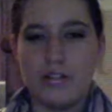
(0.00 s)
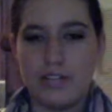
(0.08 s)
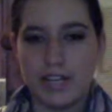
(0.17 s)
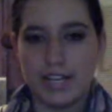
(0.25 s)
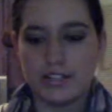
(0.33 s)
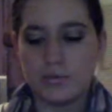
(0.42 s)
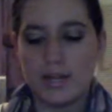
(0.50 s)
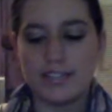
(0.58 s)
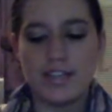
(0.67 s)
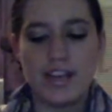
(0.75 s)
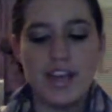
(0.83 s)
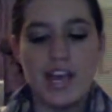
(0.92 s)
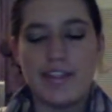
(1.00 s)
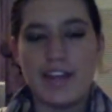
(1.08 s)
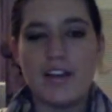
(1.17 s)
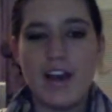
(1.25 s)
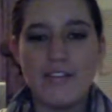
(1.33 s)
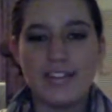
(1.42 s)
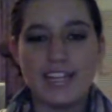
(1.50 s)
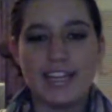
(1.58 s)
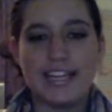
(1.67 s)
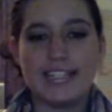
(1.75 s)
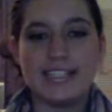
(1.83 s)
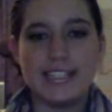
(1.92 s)
know the NYX ones, they don't have any
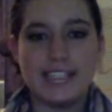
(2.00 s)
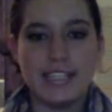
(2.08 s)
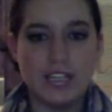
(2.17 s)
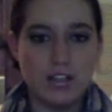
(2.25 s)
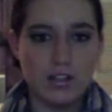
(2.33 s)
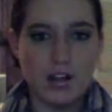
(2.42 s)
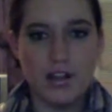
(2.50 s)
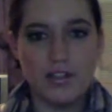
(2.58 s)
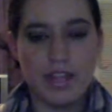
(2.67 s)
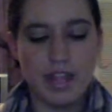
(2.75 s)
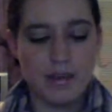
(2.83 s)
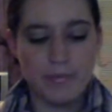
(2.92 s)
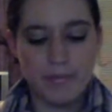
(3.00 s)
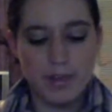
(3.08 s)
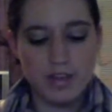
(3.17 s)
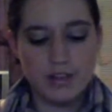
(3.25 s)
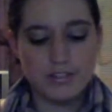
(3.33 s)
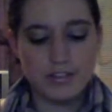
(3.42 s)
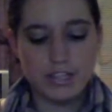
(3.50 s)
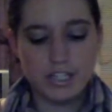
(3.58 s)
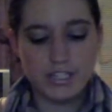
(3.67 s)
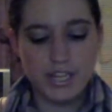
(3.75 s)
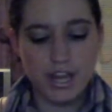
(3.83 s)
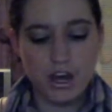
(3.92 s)
like seal on them. So
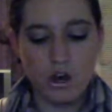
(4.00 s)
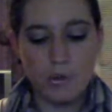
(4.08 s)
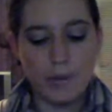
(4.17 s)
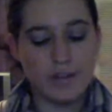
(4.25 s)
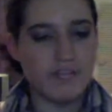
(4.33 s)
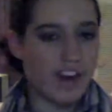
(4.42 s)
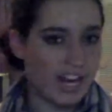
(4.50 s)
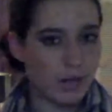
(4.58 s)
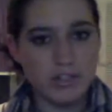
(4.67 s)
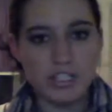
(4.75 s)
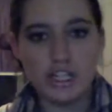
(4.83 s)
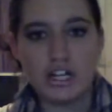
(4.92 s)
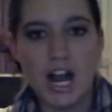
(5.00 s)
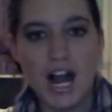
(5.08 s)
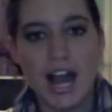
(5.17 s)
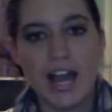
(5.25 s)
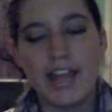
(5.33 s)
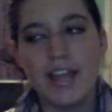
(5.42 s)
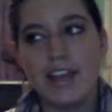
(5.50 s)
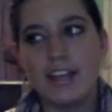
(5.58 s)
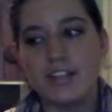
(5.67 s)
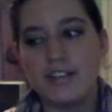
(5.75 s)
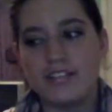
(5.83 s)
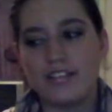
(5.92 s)
they're just like open for anyone to try.
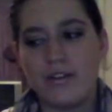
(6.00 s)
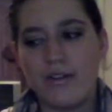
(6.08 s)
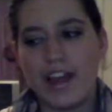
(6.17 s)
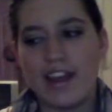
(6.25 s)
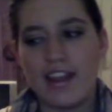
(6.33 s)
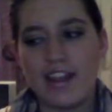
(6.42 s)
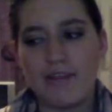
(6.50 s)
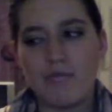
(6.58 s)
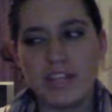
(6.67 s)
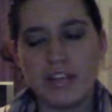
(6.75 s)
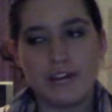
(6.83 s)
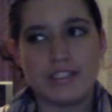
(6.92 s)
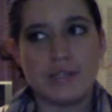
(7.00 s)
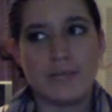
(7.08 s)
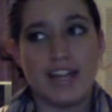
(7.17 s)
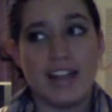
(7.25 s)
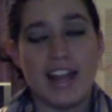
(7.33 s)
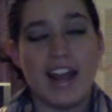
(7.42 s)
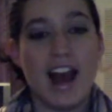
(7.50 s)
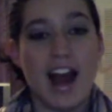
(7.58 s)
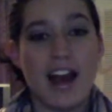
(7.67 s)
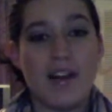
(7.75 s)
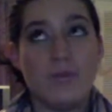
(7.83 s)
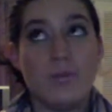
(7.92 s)
So, and that really grosses me out. Like,
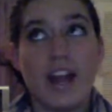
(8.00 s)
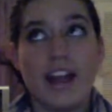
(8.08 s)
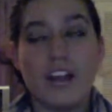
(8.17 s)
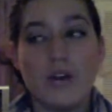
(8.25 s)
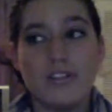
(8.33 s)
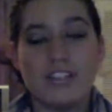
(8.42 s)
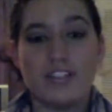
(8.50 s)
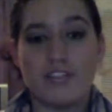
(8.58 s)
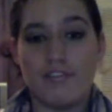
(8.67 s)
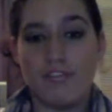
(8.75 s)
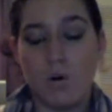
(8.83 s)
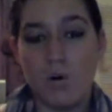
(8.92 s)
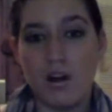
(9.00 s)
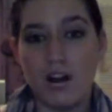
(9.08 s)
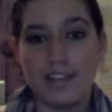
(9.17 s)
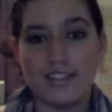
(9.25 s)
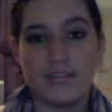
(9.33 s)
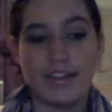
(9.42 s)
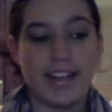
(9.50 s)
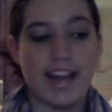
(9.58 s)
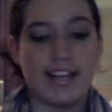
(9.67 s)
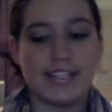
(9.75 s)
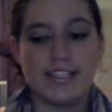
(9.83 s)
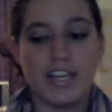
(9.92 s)
when I go into Sephora and stuff like
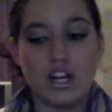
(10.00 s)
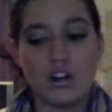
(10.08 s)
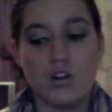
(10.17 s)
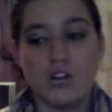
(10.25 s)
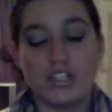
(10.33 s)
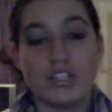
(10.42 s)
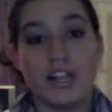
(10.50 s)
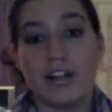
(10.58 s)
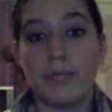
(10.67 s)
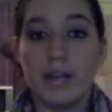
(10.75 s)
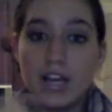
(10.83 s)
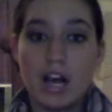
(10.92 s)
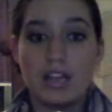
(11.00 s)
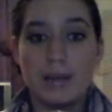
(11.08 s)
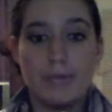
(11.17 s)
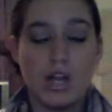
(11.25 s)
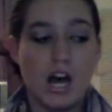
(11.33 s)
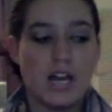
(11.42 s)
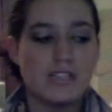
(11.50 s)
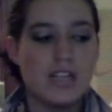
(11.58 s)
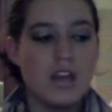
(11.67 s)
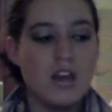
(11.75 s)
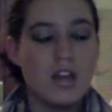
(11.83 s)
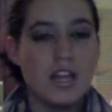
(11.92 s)
that, and I see like girls just like putting on lip gloss,
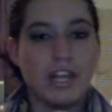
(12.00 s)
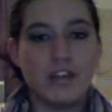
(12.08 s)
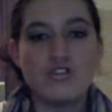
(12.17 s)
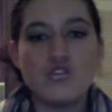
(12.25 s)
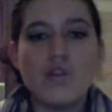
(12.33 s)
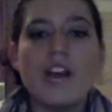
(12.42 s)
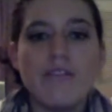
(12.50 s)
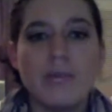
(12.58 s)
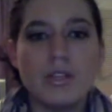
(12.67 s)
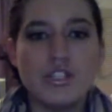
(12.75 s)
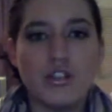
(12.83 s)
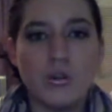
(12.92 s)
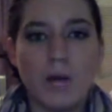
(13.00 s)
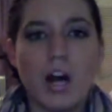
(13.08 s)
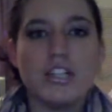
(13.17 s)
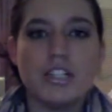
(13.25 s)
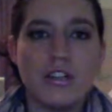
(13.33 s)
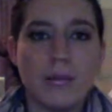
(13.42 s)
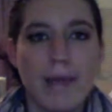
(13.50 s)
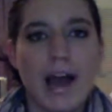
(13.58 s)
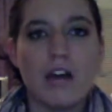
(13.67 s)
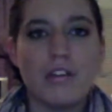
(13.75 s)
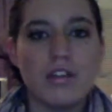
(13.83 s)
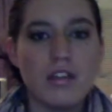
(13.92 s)
like straight from the tube onto their
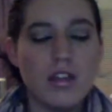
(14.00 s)
mouth,